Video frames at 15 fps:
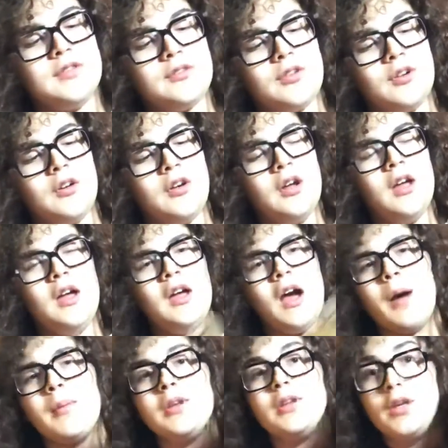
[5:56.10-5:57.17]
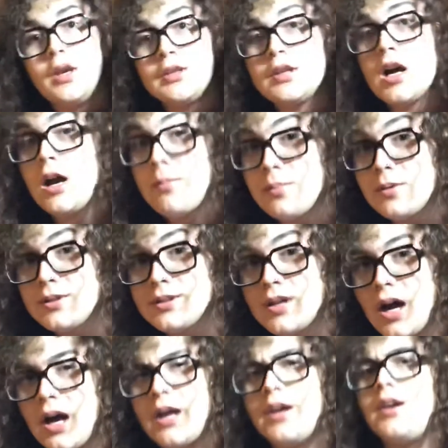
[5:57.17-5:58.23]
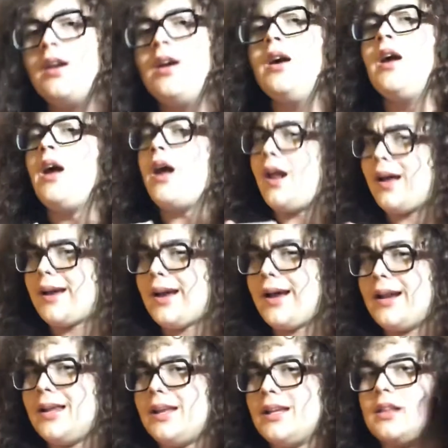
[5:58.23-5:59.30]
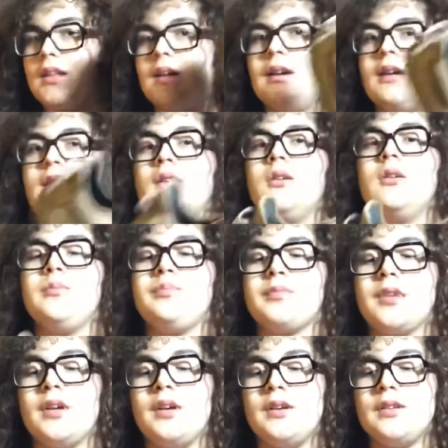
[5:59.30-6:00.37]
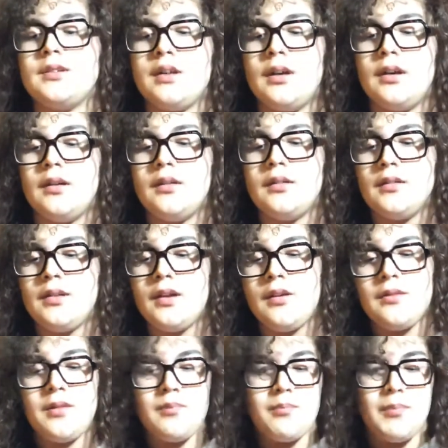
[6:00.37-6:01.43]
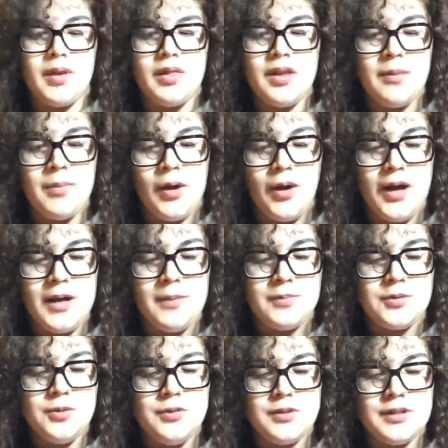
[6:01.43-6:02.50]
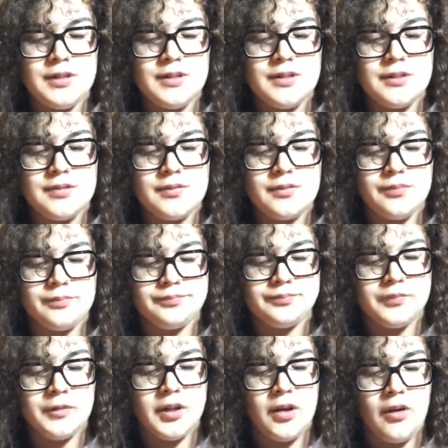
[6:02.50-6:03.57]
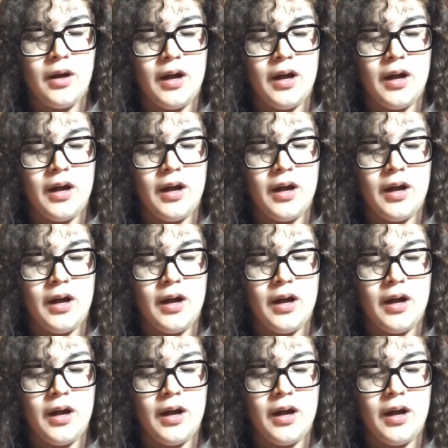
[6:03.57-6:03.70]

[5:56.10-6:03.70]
are, I mean, Yeezy hype is dying, and I kind of like that. Because, you know, my thing about hype shoes is, you know, I